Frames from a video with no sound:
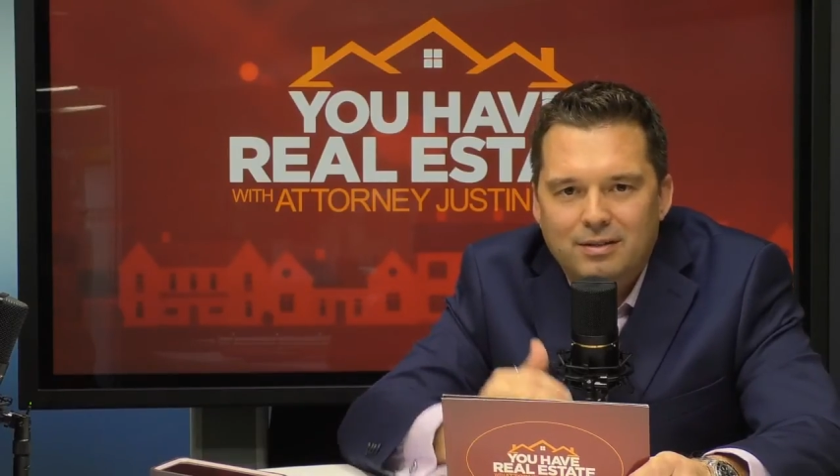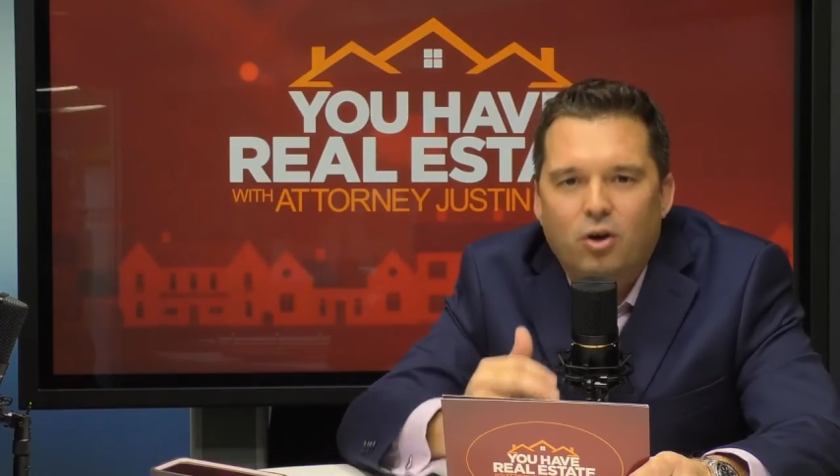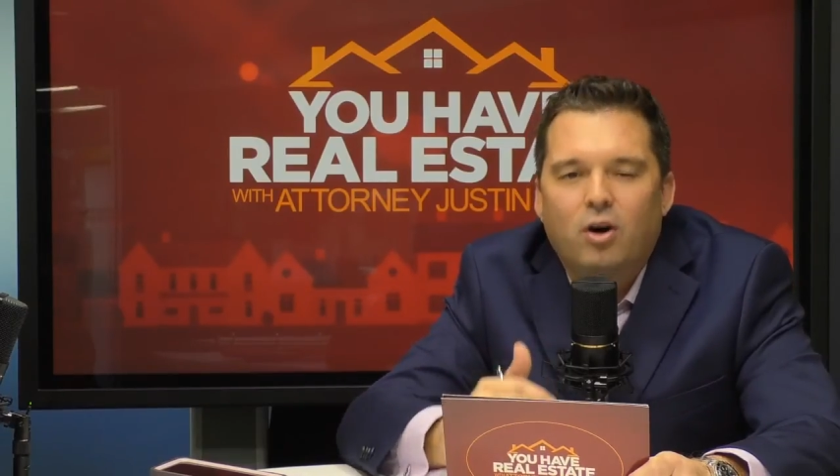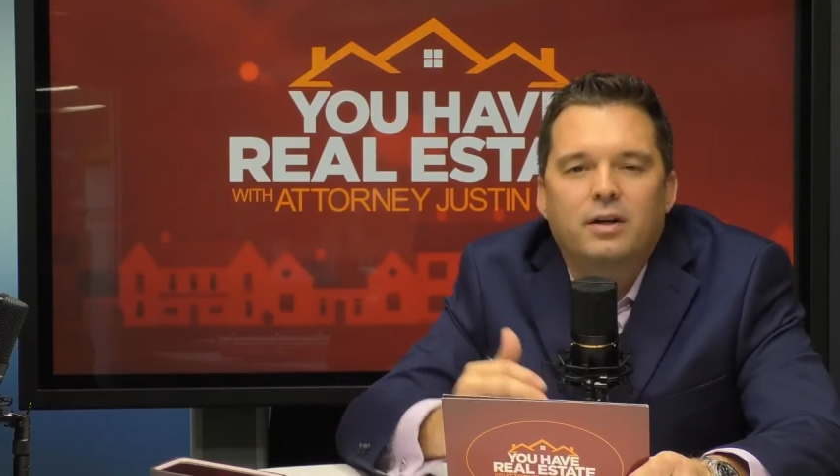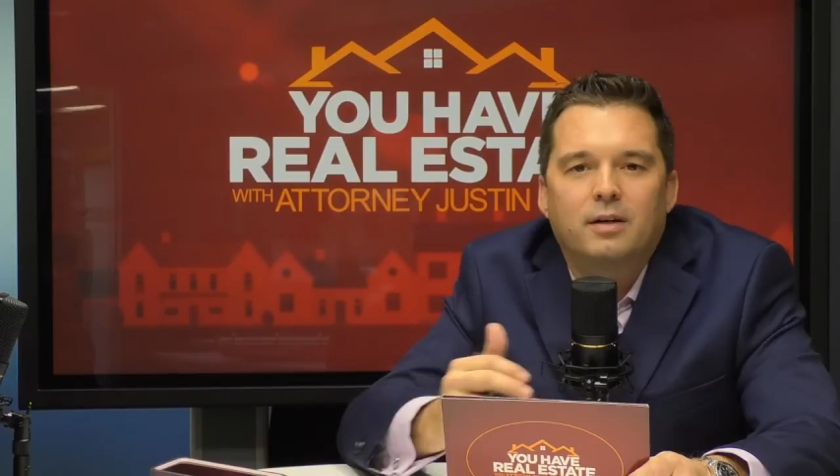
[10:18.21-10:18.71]

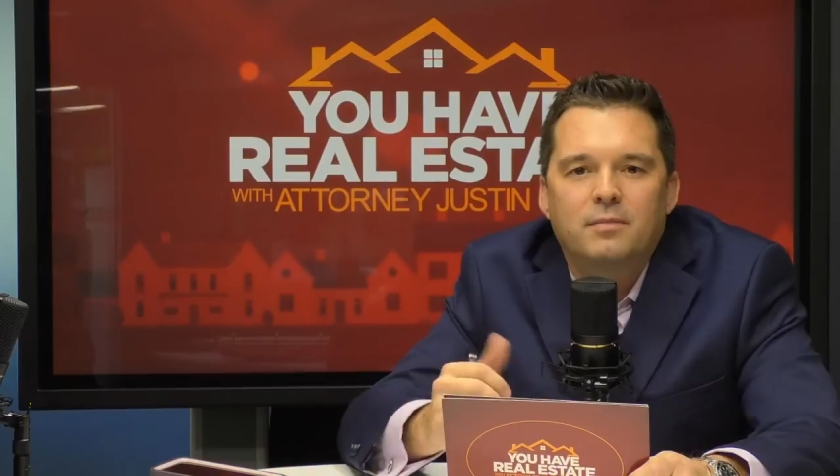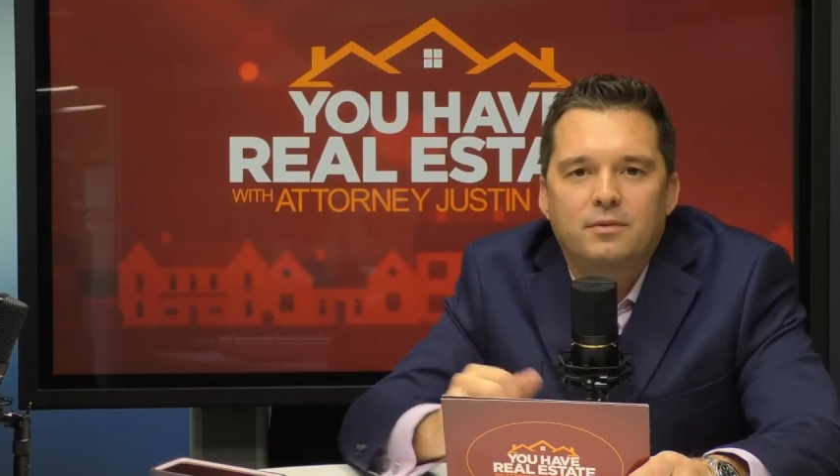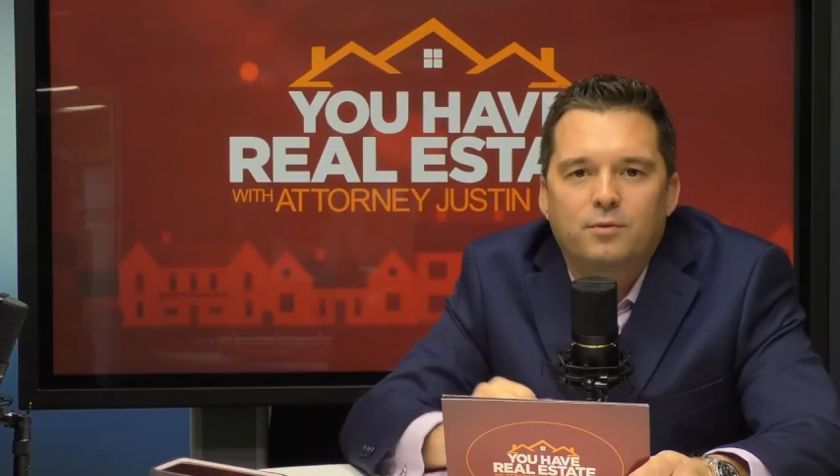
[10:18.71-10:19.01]
Call him,